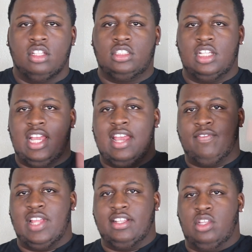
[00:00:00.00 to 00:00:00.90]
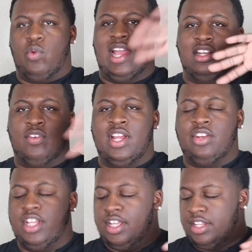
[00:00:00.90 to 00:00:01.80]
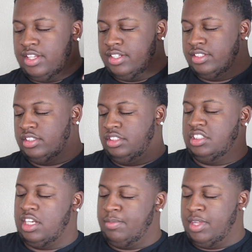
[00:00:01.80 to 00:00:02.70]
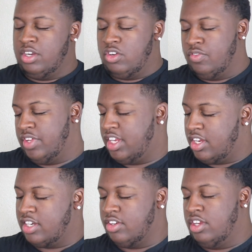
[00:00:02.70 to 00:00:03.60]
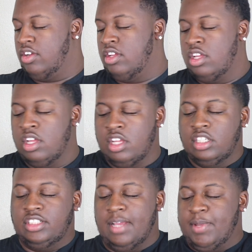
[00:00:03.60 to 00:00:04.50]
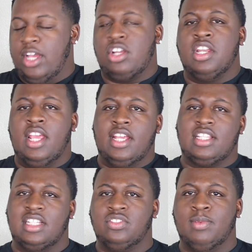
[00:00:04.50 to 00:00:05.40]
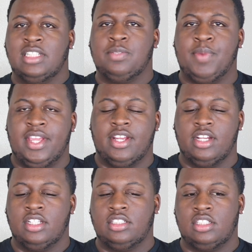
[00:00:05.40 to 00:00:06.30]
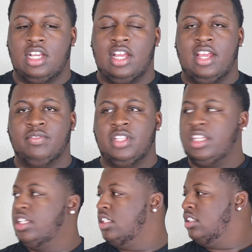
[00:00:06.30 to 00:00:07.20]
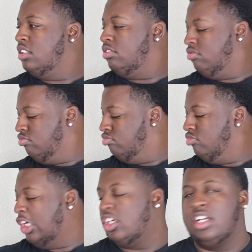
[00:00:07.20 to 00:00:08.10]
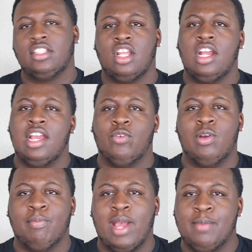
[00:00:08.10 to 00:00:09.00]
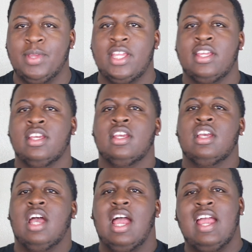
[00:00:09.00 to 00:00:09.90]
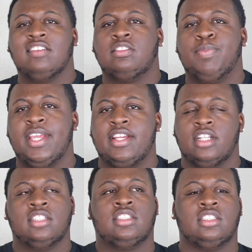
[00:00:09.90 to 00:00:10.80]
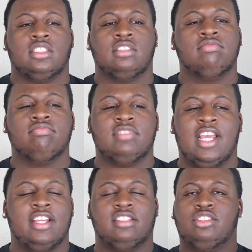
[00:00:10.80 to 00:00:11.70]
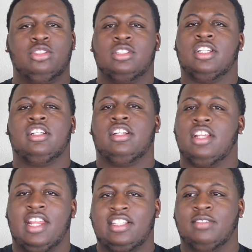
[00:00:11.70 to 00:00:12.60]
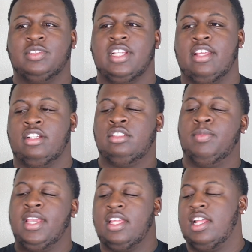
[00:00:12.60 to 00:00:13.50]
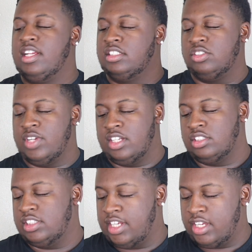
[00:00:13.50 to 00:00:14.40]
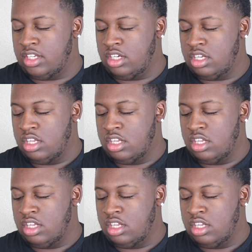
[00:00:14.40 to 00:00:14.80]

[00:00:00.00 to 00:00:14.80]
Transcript: to have like the white around it instead of being a whole video. I don't know. J B L Connect. That's for my speakers. I have these. Well, I thought I had one by me. I have speakers that you could connect them together to make it like a surround sound.